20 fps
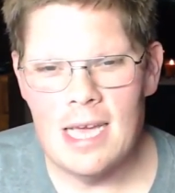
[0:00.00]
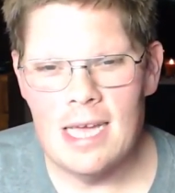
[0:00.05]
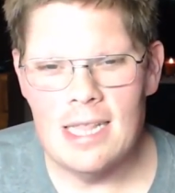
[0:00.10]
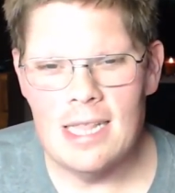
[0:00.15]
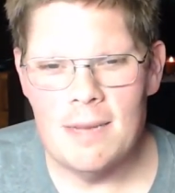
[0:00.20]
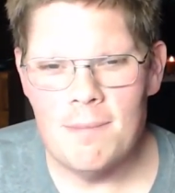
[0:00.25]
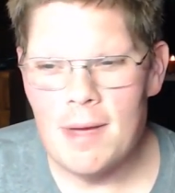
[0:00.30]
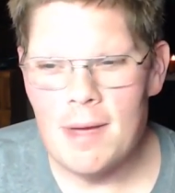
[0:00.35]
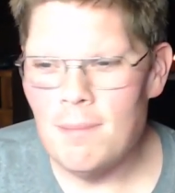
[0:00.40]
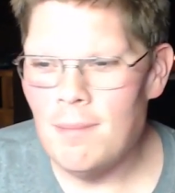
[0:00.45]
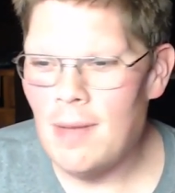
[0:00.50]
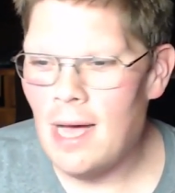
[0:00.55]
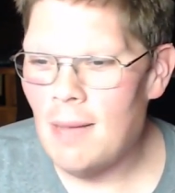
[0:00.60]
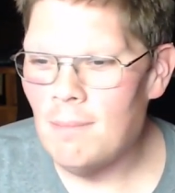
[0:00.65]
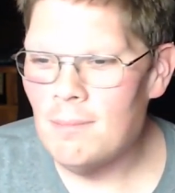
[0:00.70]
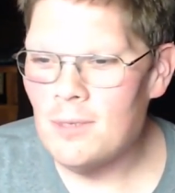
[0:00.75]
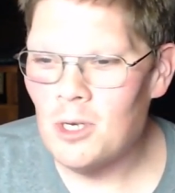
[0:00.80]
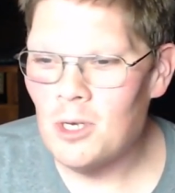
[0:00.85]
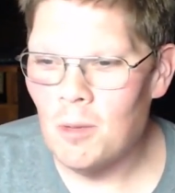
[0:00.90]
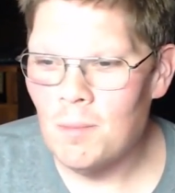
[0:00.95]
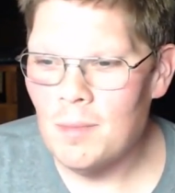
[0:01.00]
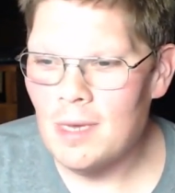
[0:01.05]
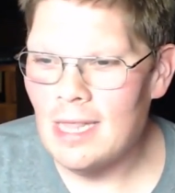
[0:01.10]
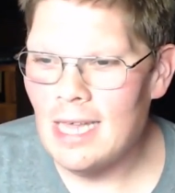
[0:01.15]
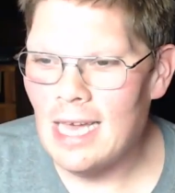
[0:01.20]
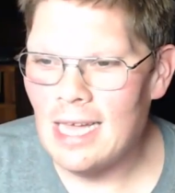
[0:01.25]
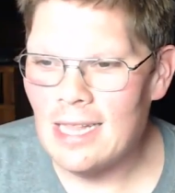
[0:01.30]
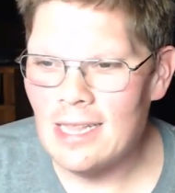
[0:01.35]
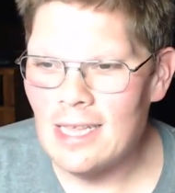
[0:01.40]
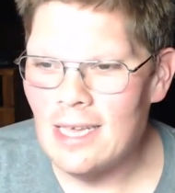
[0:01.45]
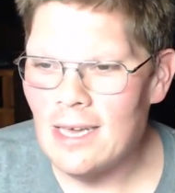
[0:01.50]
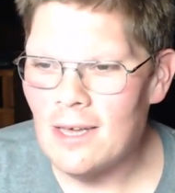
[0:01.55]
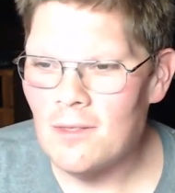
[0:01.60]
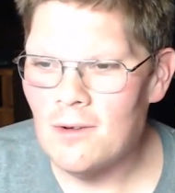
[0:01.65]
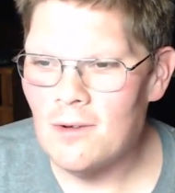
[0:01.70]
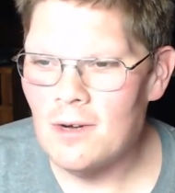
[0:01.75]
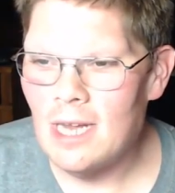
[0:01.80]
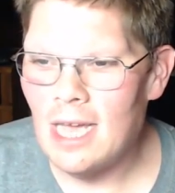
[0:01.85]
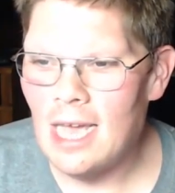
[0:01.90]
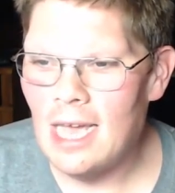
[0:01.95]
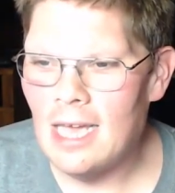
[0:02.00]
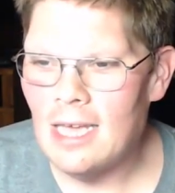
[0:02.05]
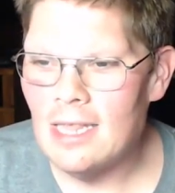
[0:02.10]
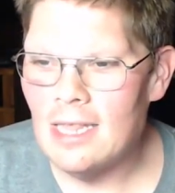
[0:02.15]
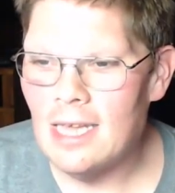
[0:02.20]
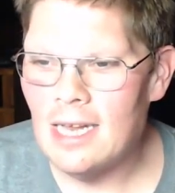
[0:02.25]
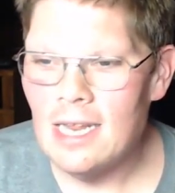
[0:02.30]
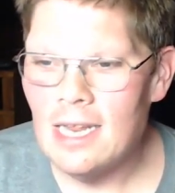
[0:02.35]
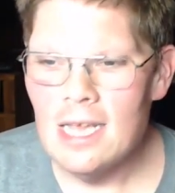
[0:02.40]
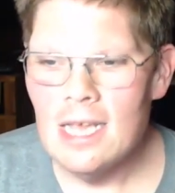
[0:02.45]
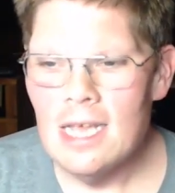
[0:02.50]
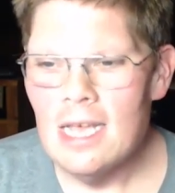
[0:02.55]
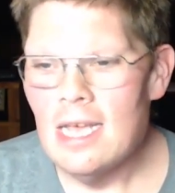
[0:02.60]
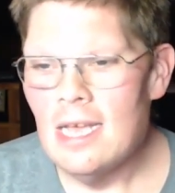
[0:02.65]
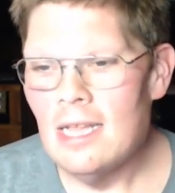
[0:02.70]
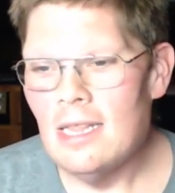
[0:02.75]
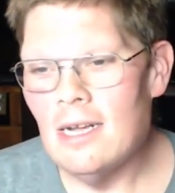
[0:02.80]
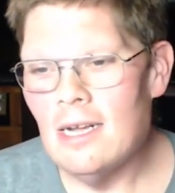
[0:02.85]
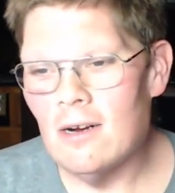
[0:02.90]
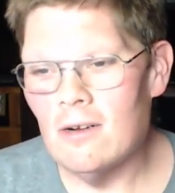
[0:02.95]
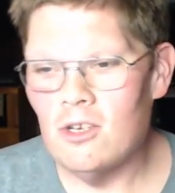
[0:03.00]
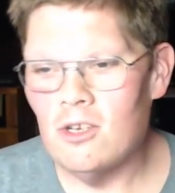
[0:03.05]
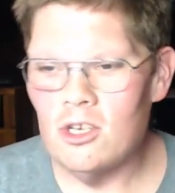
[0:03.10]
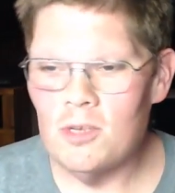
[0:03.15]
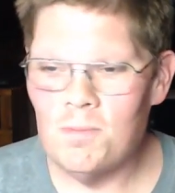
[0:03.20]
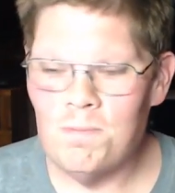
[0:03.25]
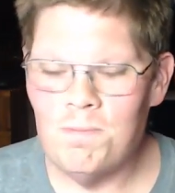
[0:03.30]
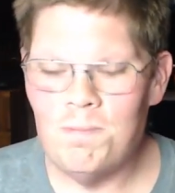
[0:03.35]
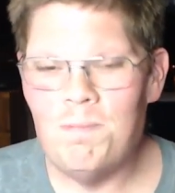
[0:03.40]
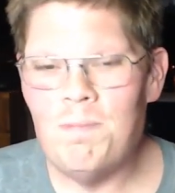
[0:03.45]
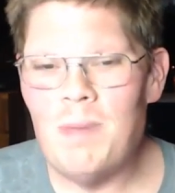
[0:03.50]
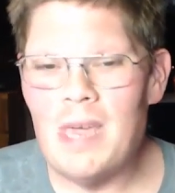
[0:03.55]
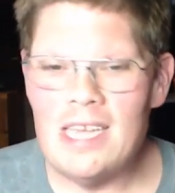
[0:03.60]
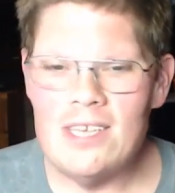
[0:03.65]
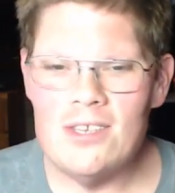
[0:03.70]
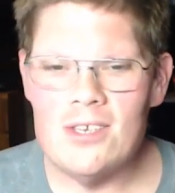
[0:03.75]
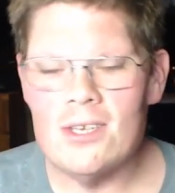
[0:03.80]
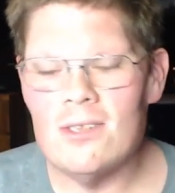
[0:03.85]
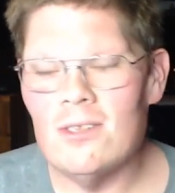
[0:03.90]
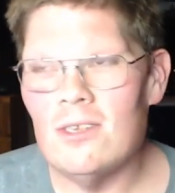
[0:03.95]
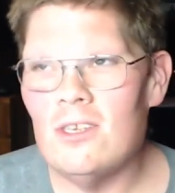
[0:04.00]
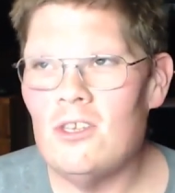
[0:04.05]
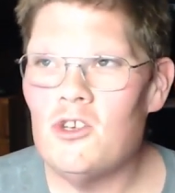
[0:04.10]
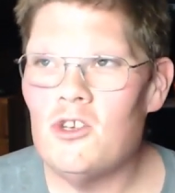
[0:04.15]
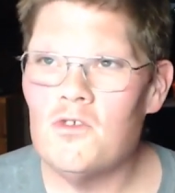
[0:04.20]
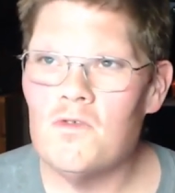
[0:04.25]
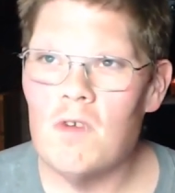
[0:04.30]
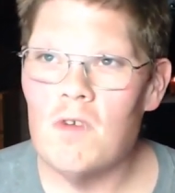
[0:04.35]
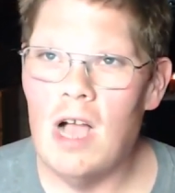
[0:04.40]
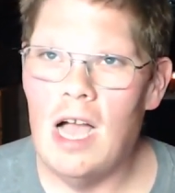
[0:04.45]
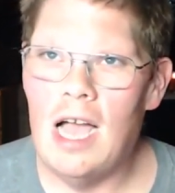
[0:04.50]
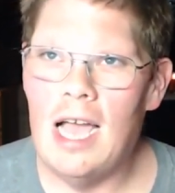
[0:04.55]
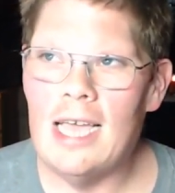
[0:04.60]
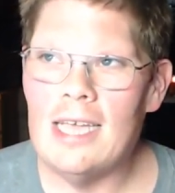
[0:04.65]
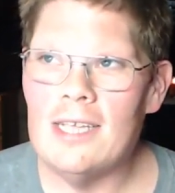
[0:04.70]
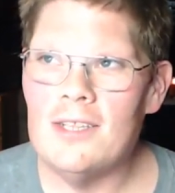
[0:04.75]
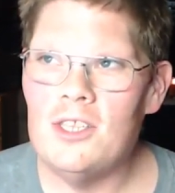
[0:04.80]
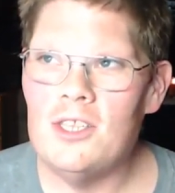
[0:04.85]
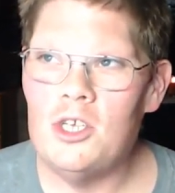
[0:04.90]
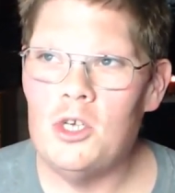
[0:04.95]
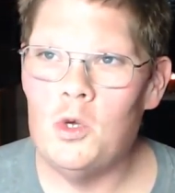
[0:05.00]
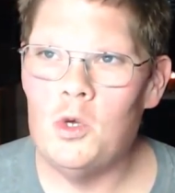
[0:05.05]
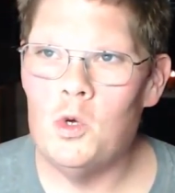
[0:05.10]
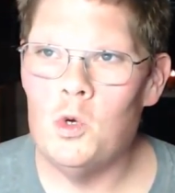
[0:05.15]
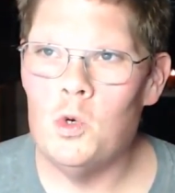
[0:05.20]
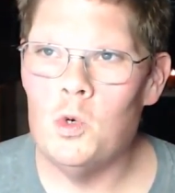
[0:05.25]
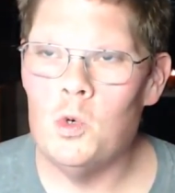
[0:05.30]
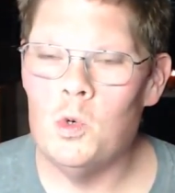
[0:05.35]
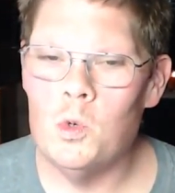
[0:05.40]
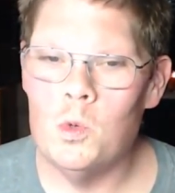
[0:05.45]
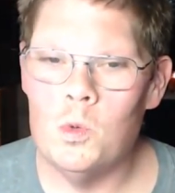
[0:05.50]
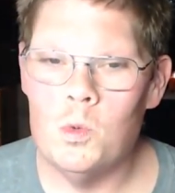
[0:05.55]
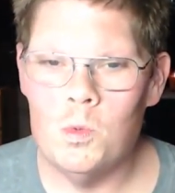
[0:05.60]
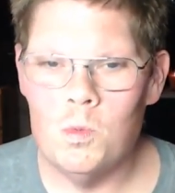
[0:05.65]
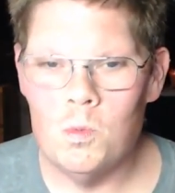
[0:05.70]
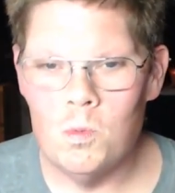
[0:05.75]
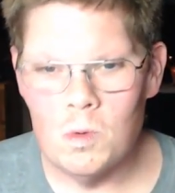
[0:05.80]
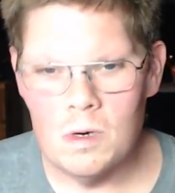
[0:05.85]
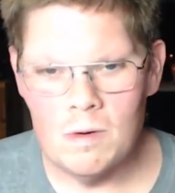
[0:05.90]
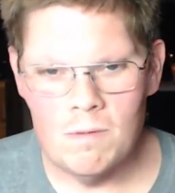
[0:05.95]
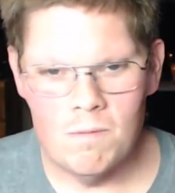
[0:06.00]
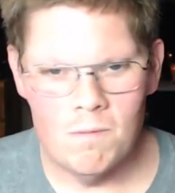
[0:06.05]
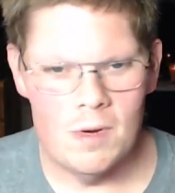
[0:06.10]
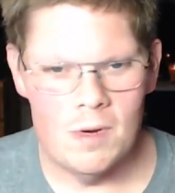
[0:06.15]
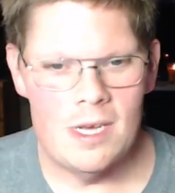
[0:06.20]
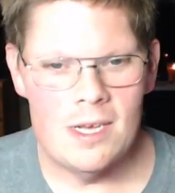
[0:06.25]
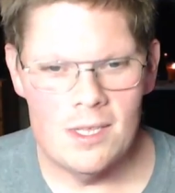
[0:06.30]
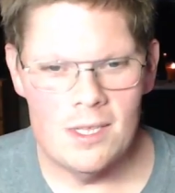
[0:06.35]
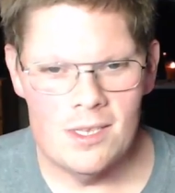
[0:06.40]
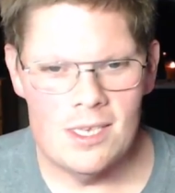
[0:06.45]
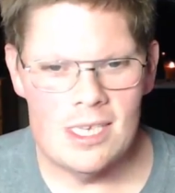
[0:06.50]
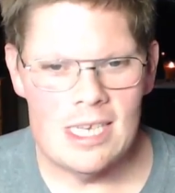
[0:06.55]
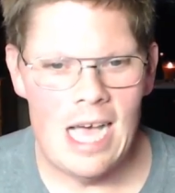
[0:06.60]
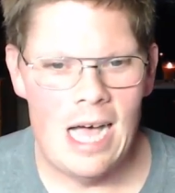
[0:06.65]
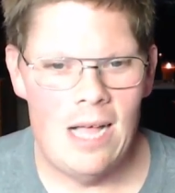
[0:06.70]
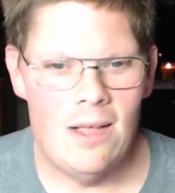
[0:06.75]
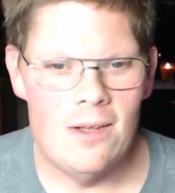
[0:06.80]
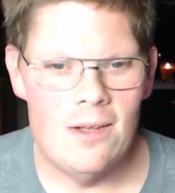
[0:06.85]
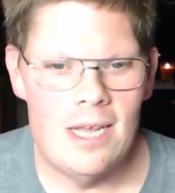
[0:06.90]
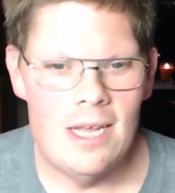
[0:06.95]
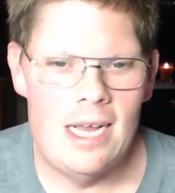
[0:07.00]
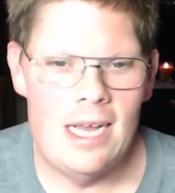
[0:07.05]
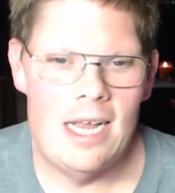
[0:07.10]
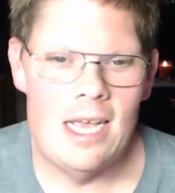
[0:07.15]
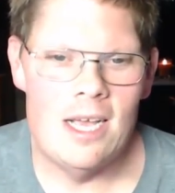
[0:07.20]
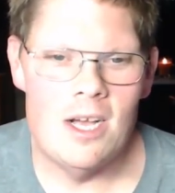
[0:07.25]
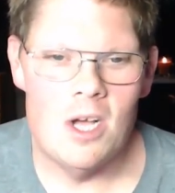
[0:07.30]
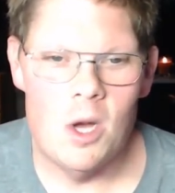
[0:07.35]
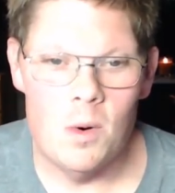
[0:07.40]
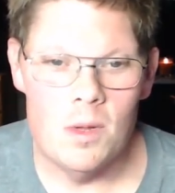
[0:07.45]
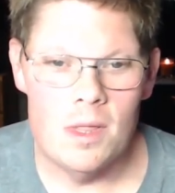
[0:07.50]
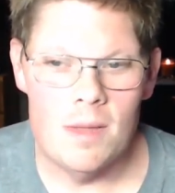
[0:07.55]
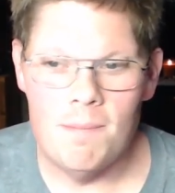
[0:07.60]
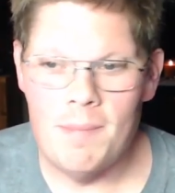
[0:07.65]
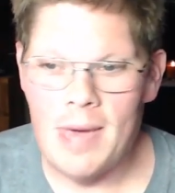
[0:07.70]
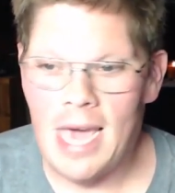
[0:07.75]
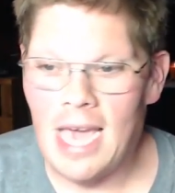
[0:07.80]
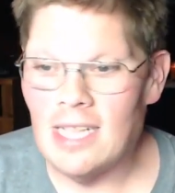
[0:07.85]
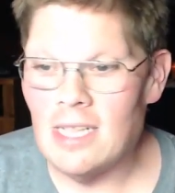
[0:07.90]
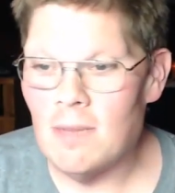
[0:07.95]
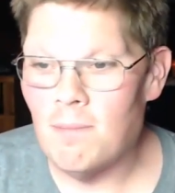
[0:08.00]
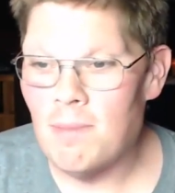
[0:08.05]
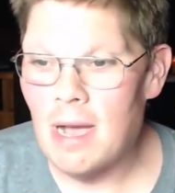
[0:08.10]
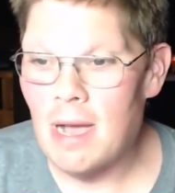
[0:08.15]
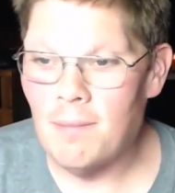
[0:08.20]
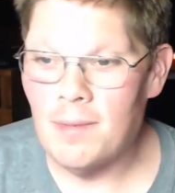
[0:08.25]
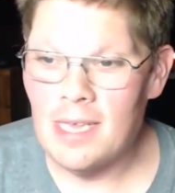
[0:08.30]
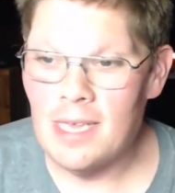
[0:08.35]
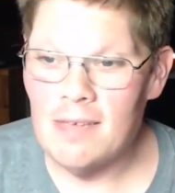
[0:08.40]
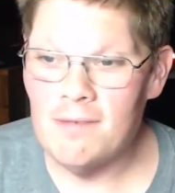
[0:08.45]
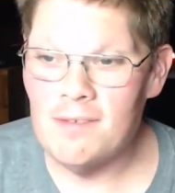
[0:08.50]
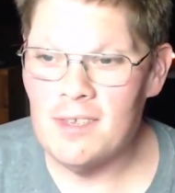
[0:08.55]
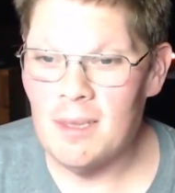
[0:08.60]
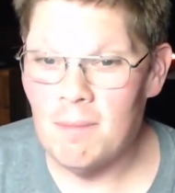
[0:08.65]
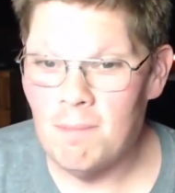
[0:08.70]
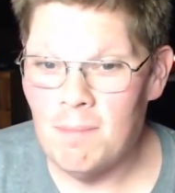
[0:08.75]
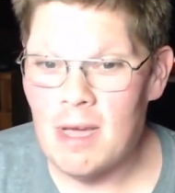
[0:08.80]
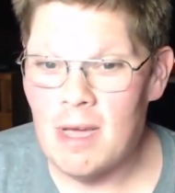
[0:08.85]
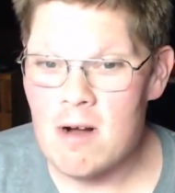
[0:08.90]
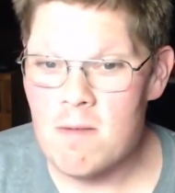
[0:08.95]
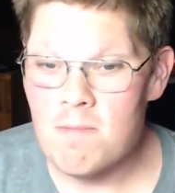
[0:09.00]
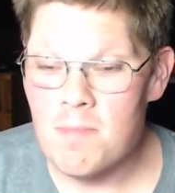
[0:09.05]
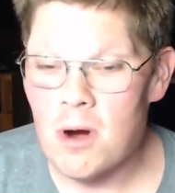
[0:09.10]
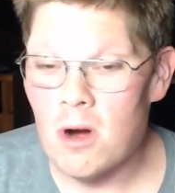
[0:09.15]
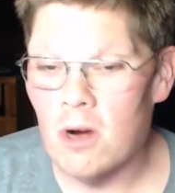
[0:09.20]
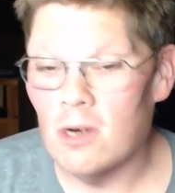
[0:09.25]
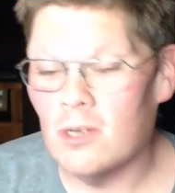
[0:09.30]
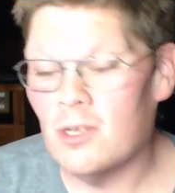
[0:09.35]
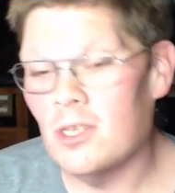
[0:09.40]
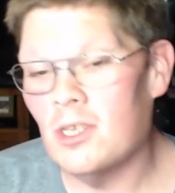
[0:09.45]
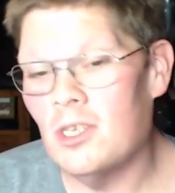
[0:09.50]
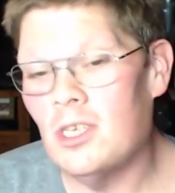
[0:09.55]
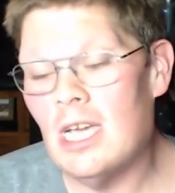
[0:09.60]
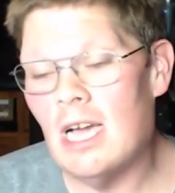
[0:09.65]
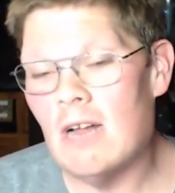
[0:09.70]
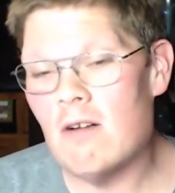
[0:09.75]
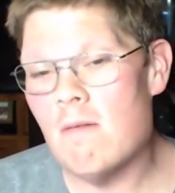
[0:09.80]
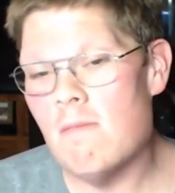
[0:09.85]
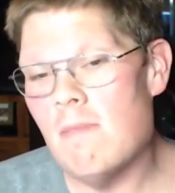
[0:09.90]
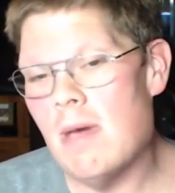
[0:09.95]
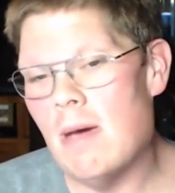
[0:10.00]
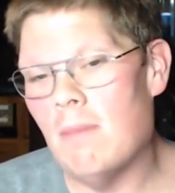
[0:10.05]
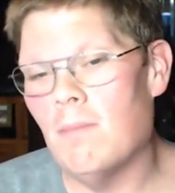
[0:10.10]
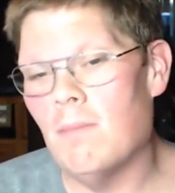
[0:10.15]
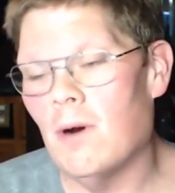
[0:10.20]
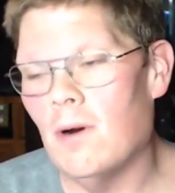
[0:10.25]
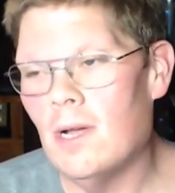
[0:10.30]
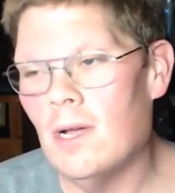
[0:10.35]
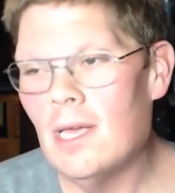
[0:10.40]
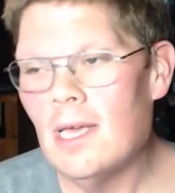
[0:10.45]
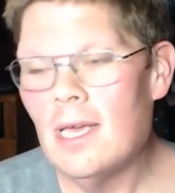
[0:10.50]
I think my mom told me that the other day that they're just basically trying to reconsolidate and go with a bank that probably gives them better perks. Because you got to remember,